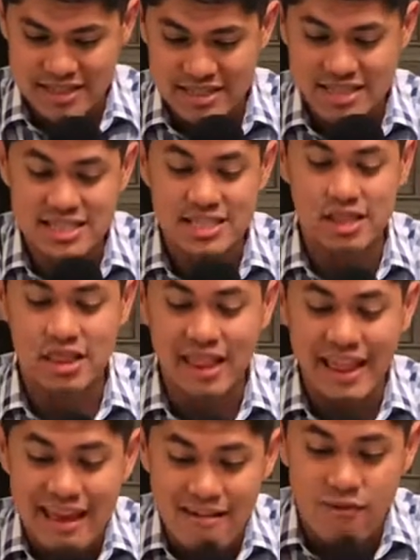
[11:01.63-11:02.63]

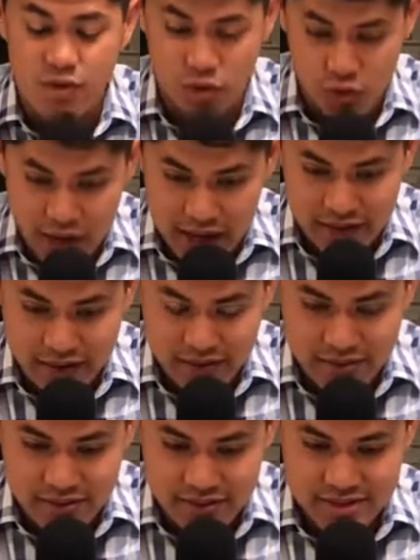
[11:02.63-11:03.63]
slavery.
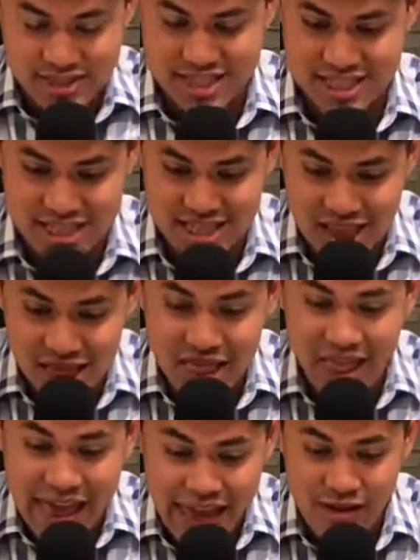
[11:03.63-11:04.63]

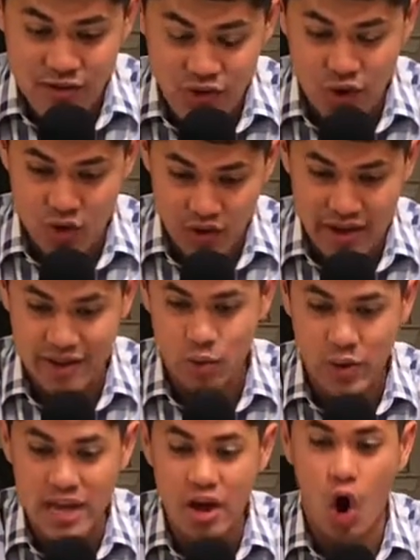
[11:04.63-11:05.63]
Slavery.
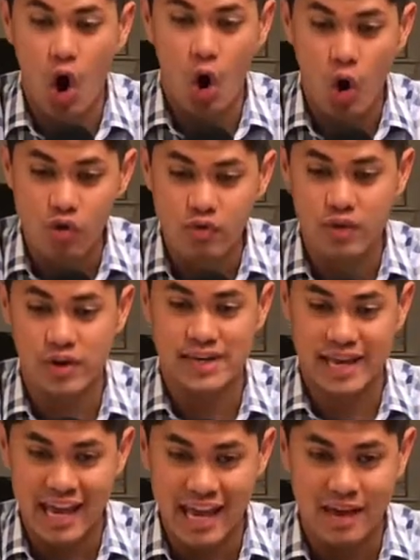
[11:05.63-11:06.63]
We
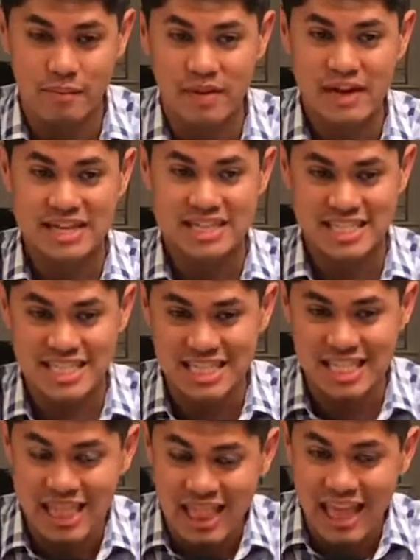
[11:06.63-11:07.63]
overcame
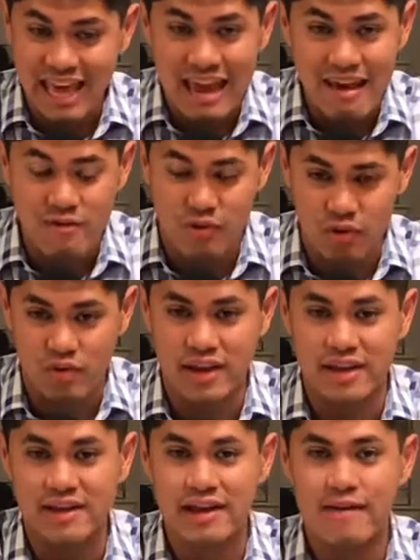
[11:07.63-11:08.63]
slavery.